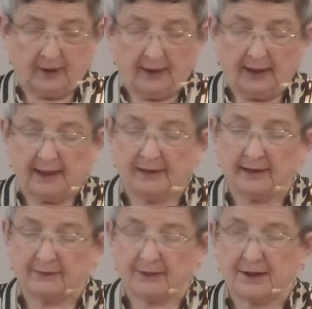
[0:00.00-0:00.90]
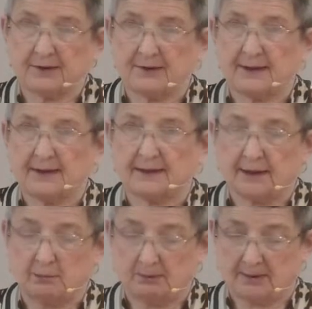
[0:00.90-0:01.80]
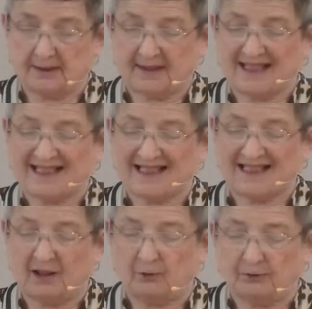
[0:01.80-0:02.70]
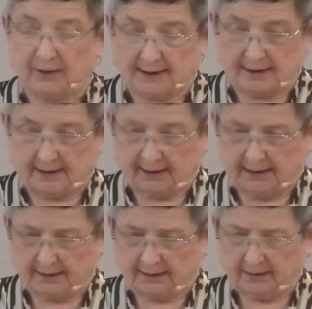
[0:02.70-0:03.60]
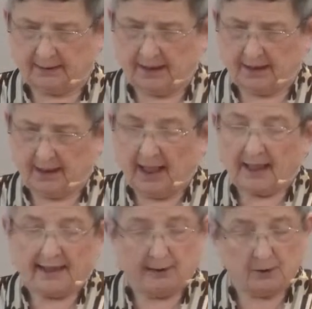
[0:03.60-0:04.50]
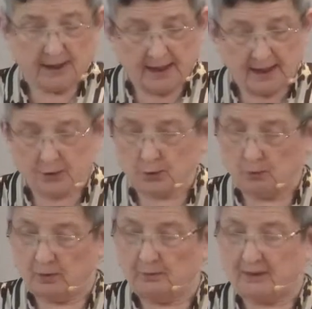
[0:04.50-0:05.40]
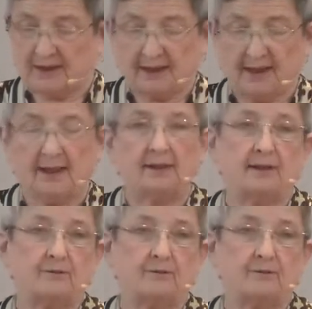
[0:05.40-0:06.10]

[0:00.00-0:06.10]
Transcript: he loved his disciples selflessly. Nowadays, we would say he loved